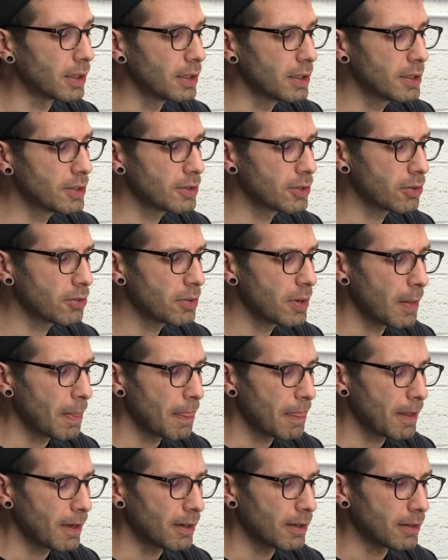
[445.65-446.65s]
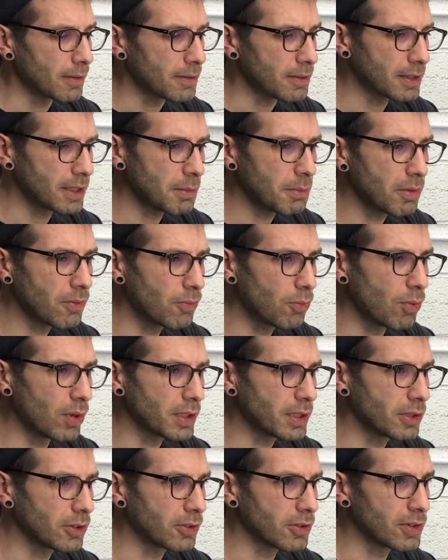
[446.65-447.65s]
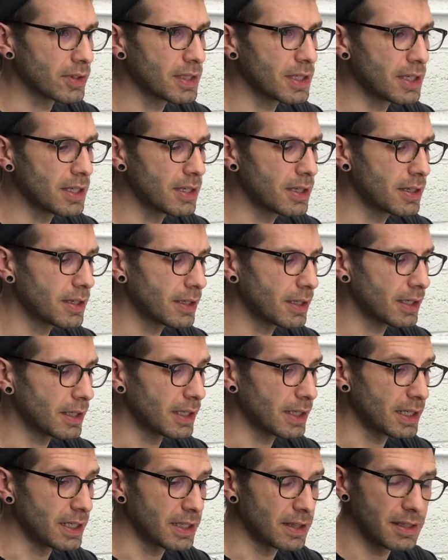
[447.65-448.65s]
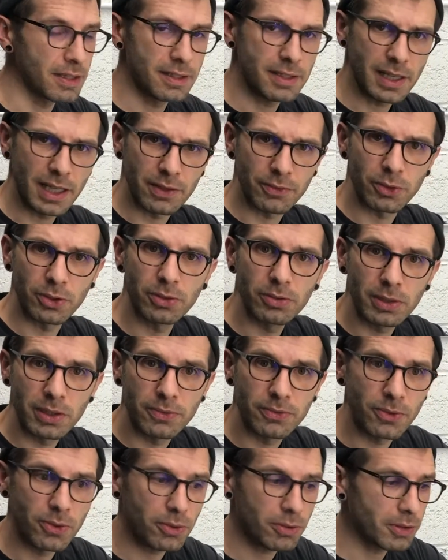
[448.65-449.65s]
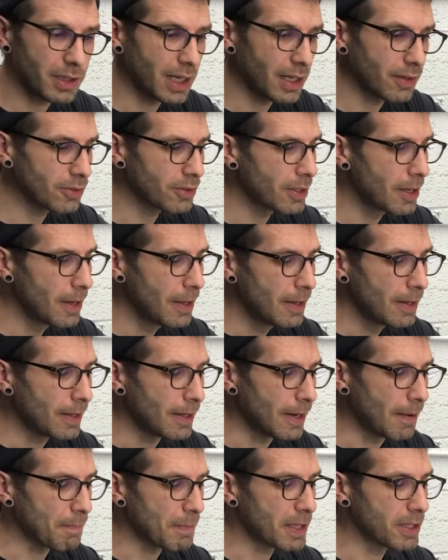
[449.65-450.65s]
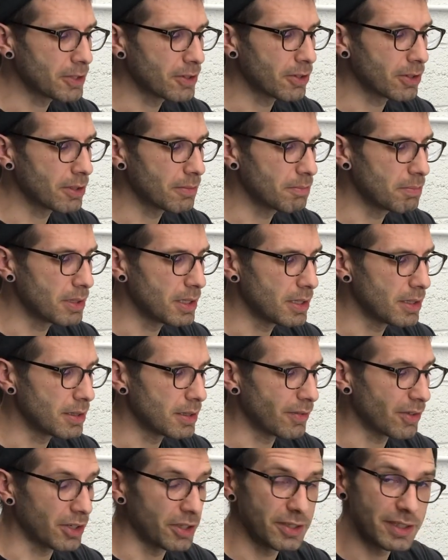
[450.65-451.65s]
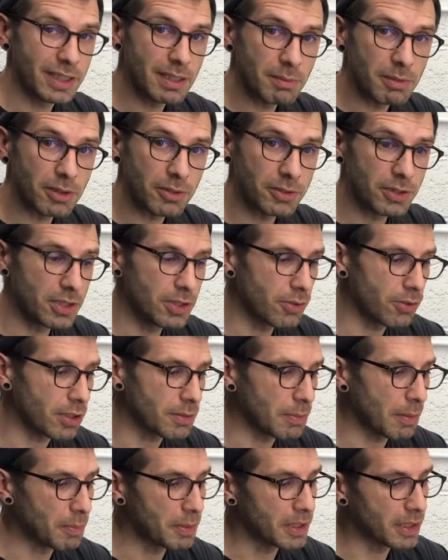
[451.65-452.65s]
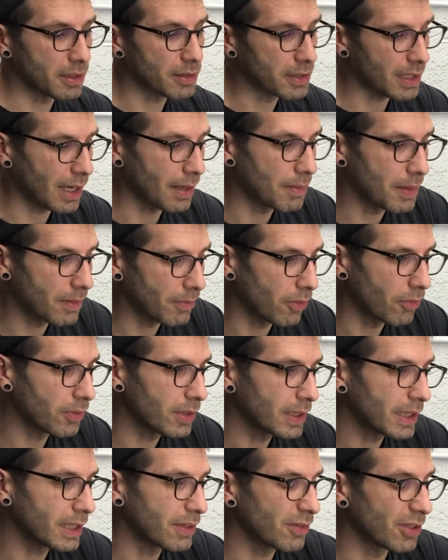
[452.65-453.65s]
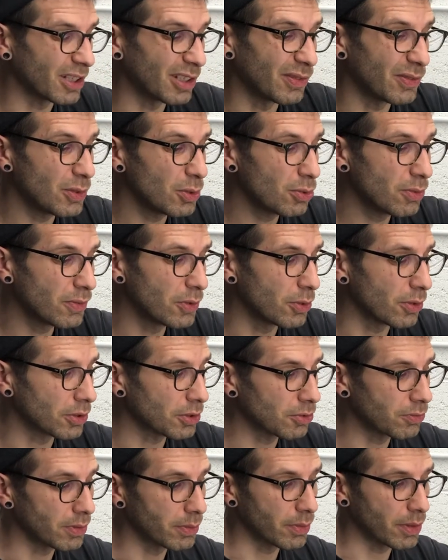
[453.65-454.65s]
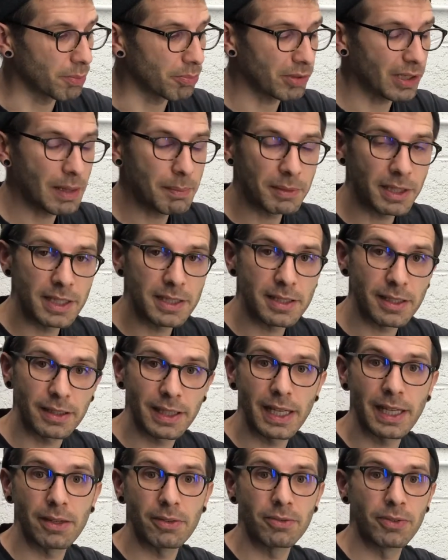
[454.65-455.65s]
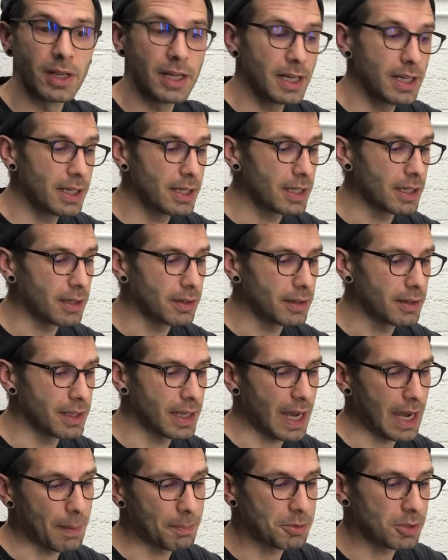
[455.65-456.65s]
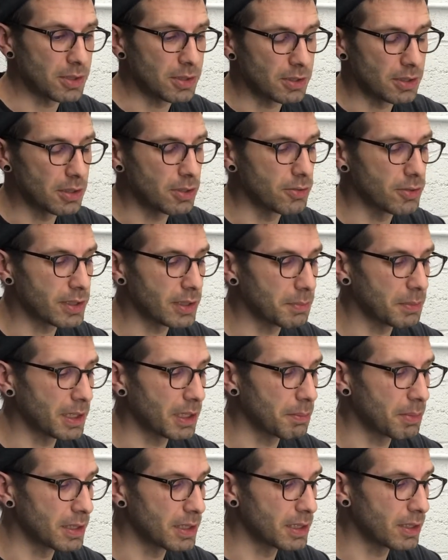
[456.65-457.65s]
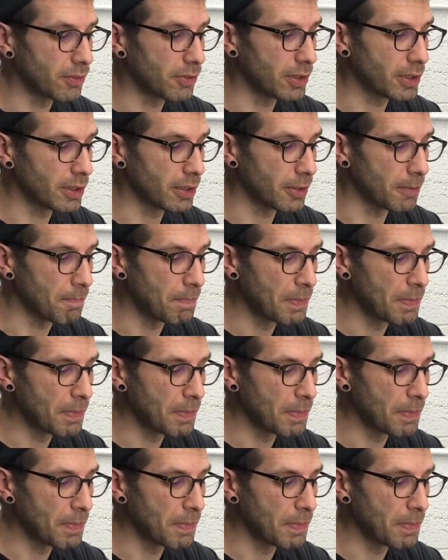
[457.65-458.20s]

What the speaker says: So some of what you'll see in these kind of early photographs is going to be very similar to yours, but because I have a feeling very few of you are shooting with a prime lens, I'll have the option to do something a bit different here.